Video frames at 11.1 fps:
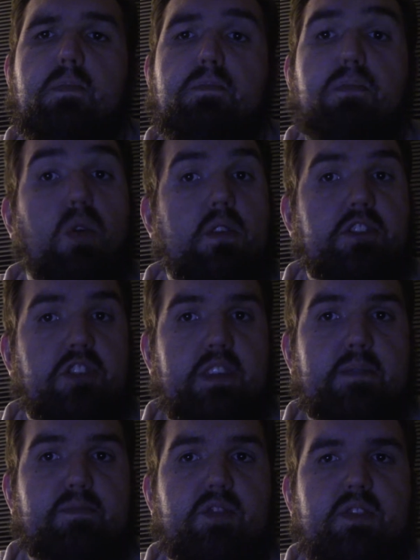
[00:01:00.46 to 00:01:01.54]
Borg
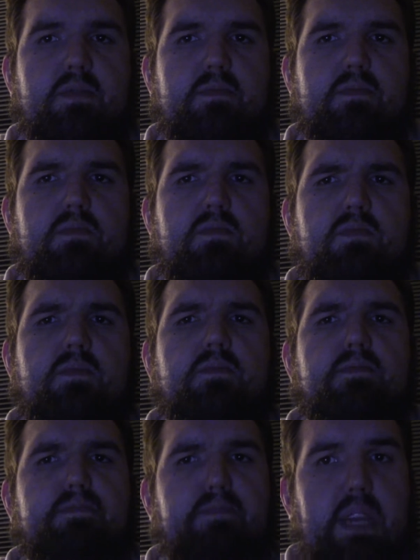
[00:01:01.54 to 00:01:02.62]
ships,
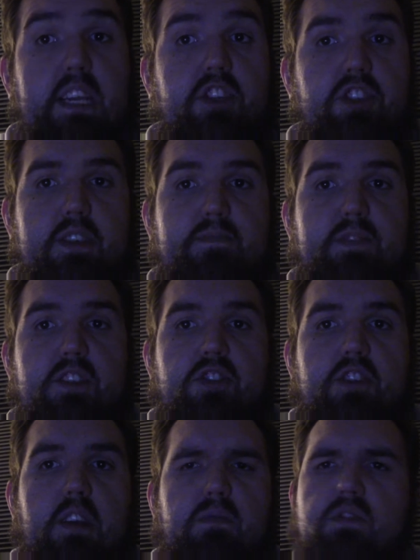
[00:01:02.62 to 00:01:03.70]
big ships in general,